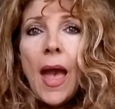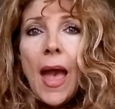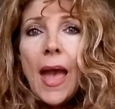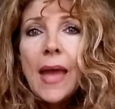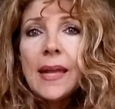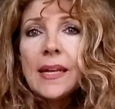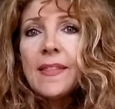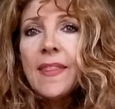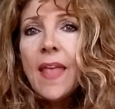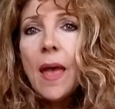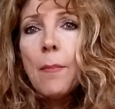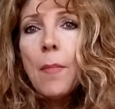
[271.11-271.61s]

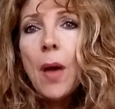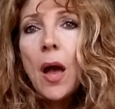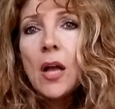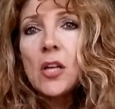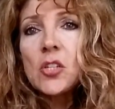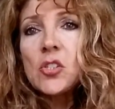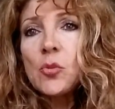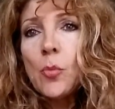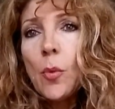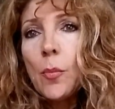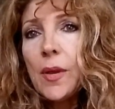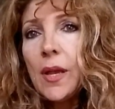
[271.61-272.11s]
And in that
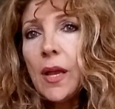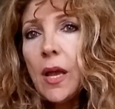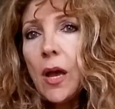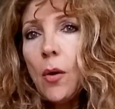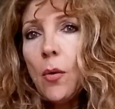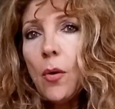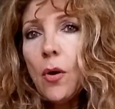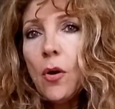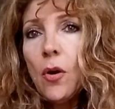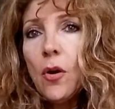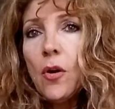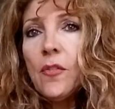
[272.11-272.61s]
module, what we
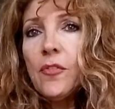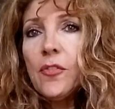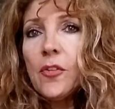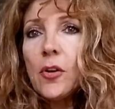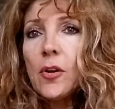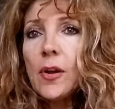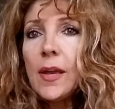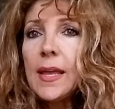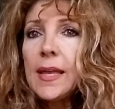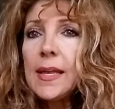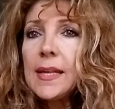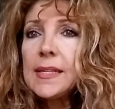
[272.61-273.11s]
go
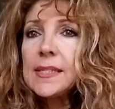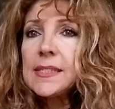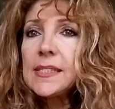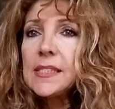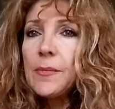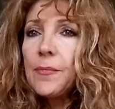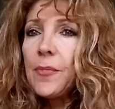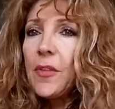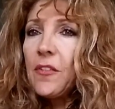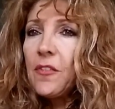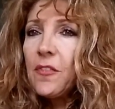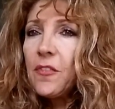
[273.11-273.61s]
over is